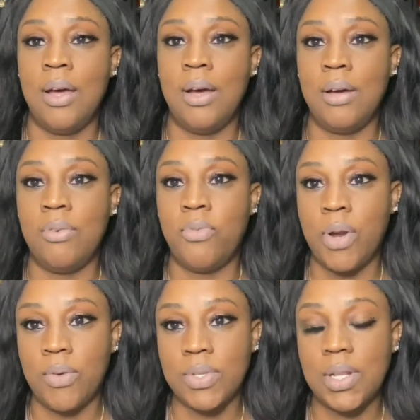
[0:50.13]
uh,
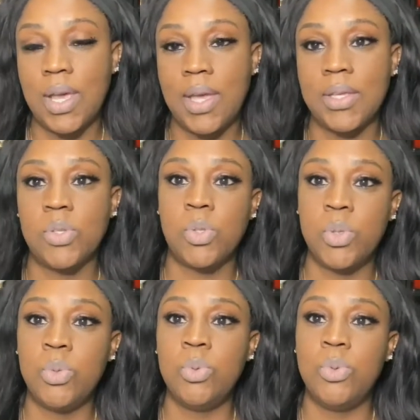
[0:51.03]
fragrance lines
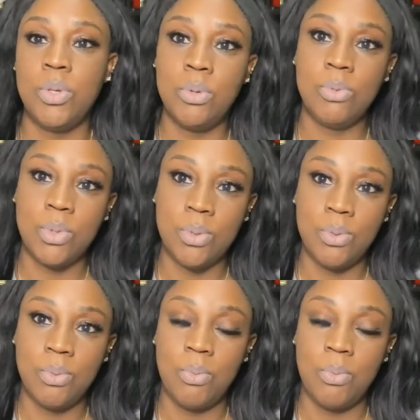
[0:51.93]
to YouTube.